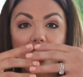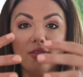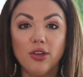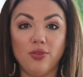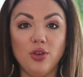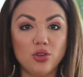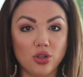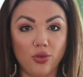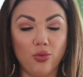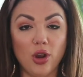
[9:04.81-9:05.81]
of the
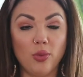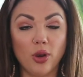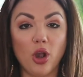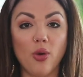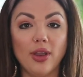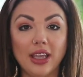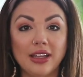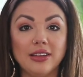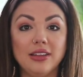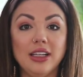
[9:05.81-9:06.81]
future of where we're going
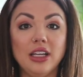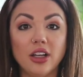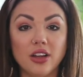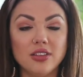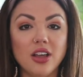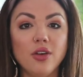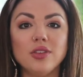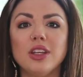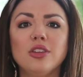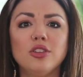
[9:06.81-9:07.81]
and leading
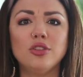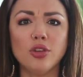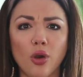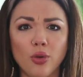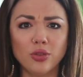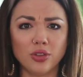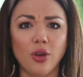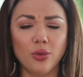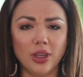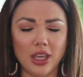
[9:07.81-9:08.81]
ourselves is so,
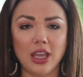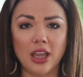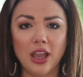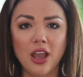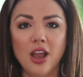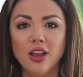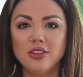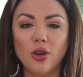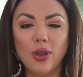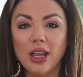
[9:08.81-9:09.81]
so key.
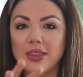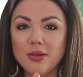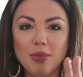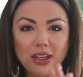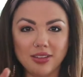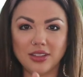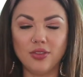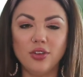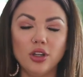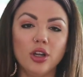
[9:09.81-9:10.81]
So in the midst
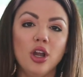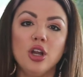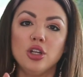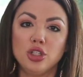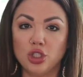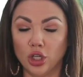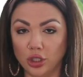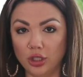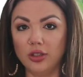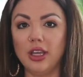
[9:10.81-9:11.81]
of your
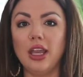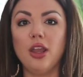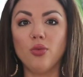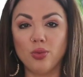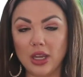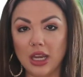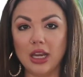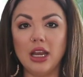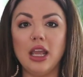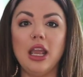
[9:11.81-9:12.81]
journaling,
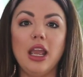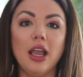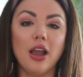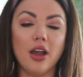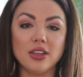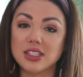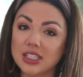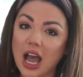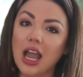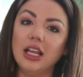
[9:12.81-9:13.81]
reading,
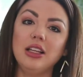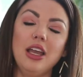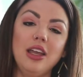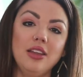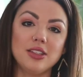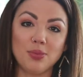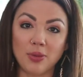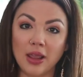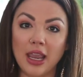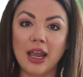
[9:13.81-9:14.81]
silence,
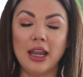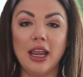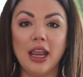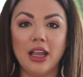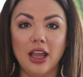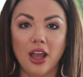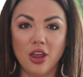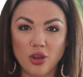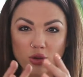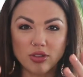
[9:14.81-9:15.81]
planning,
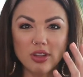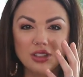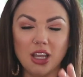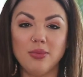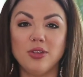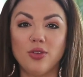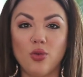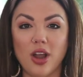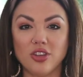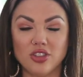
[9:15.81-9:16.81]
those are the types of
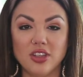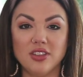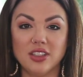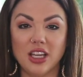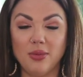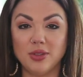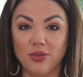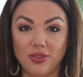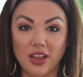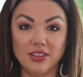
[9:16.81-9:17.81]
questions, the types of
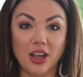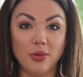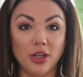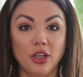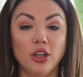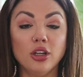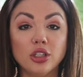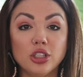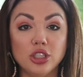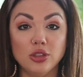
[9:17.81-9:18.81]
things I would
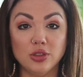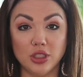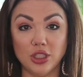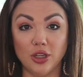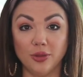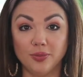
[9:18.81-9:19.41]
encourage you to do.